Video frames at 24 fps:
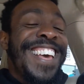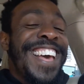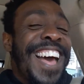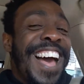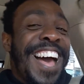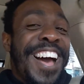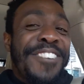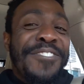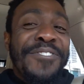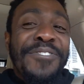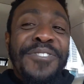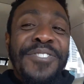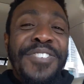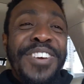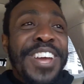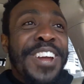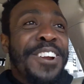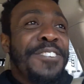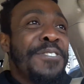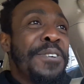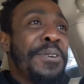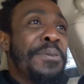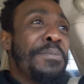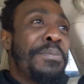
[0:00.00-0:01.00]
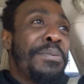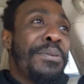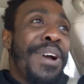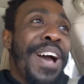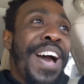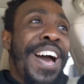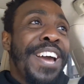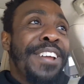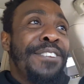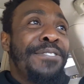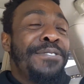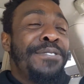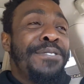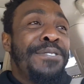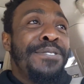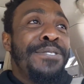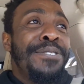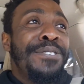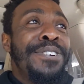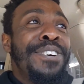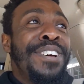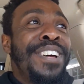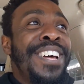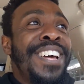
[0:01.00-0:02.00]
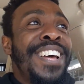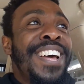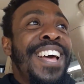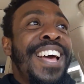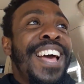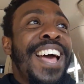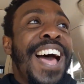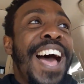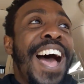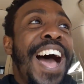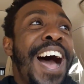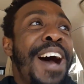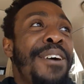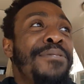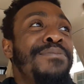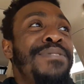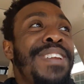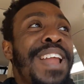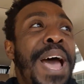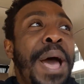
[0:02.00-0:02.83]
I'm very prideful. I'm